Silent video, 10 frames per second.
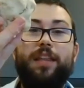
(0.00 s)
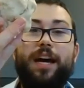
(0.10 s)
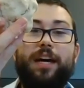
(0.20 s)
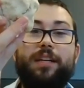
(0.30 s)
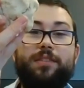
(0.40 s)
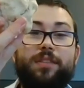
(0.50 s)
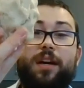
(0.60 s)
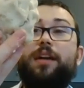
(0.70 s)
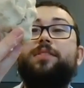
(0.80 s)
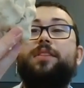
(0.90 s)
that, it's
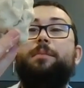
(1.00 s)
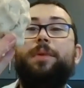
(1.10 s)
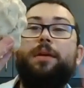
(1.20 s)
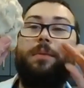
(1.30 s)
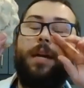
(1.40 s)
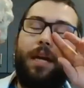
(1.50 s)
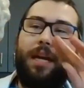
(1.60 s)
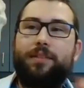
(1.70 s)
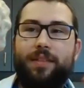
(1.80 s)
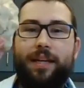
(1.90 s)
not slumping in my
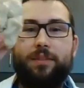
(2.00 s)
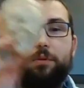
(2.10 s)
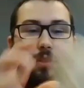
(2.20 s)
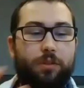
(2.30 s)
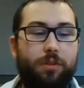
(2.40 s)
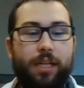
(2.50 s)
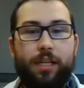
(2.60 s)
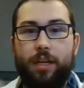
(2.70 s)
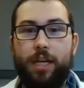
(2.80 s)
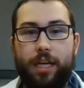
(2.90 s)
hands. That's what you
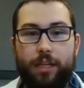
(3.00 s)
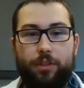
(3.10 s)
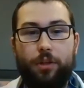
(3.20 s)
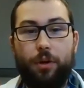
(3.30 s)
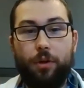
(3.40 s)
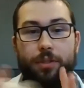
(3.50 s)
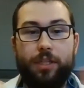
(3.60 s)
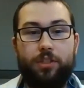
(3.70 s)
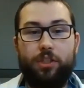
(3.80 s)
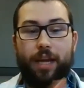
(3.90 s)
need. It should hold its
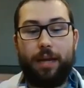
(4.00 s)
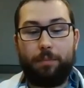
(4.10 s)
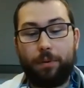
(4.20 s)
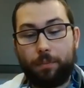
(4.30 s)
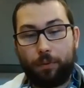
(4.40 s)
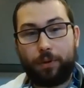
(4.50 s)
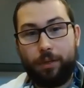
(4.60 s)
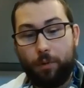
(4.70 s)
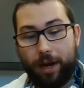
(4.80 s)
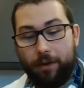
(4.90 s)
shape pretty
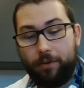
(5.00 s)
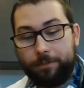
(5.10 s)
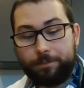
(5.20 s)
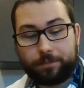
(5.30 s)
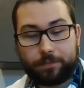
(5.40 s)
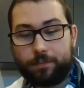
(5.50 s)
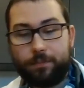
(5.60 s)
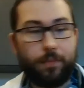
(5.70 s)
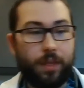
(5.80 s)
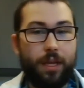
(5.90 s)
well.
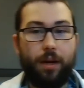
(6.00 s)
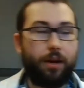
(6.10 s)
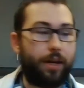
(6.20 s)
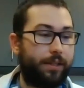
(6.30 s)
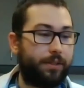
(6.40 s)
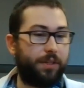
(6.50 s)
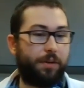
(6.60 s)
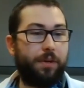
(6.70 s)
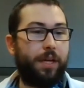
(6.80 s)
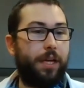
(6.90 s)
All right, so
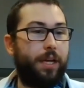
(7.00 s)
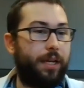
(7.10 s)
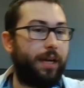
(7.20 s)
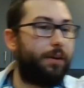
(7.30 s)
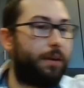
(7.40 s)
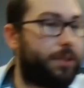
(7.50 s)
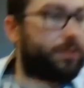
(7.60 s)
now I'm going to